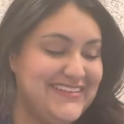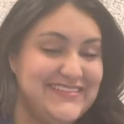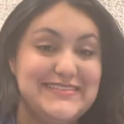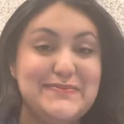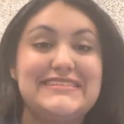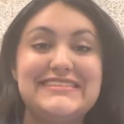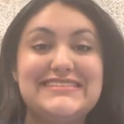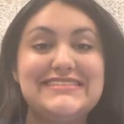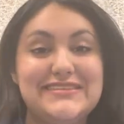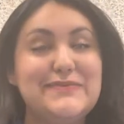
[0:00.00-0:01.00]
to
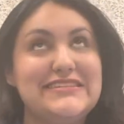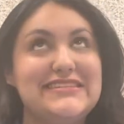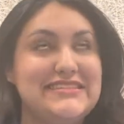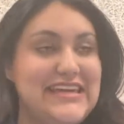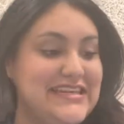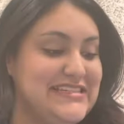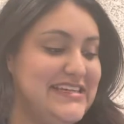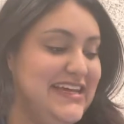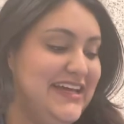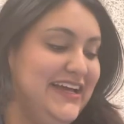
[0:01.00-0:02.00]
be sustained.
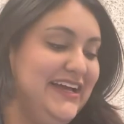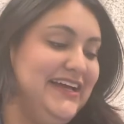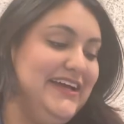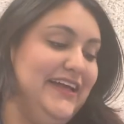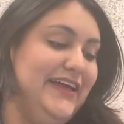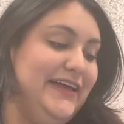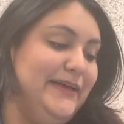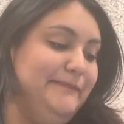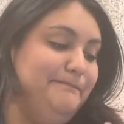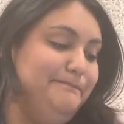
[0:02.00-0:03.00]

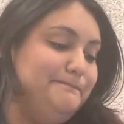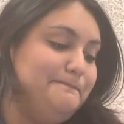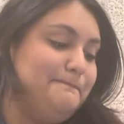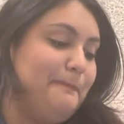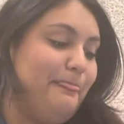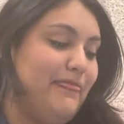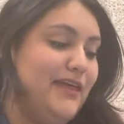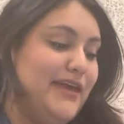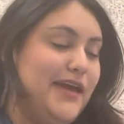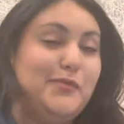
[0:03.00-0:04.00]
And
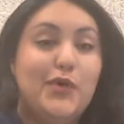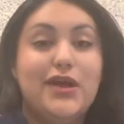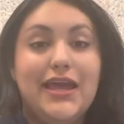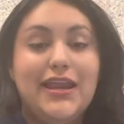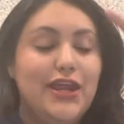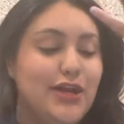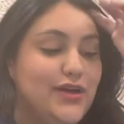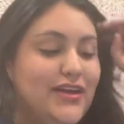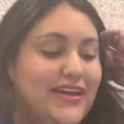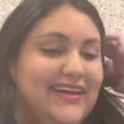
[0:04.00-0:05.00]
more on that later.
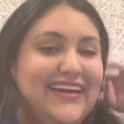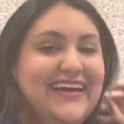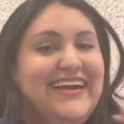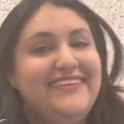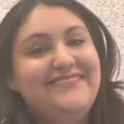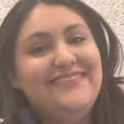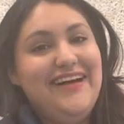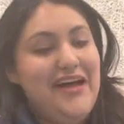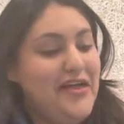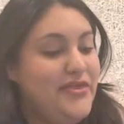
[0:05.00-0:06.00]

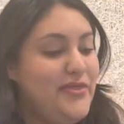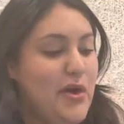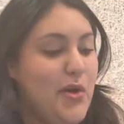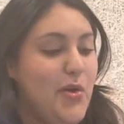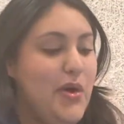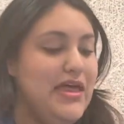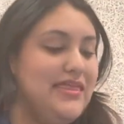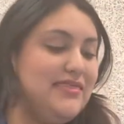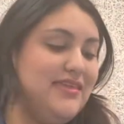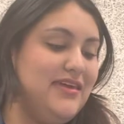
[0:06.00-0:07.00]
Although
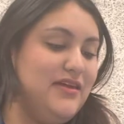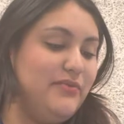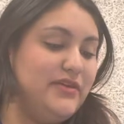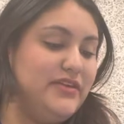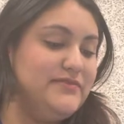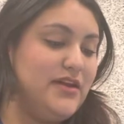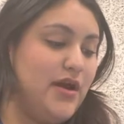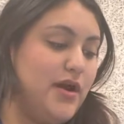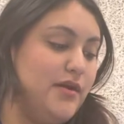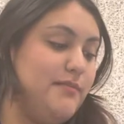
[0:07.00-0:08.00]
the rhythms
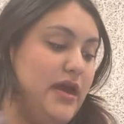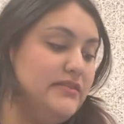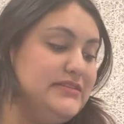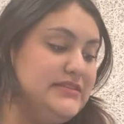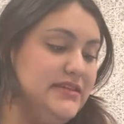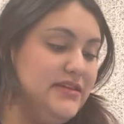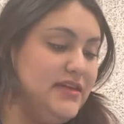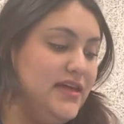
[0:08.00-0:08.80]
are bouncy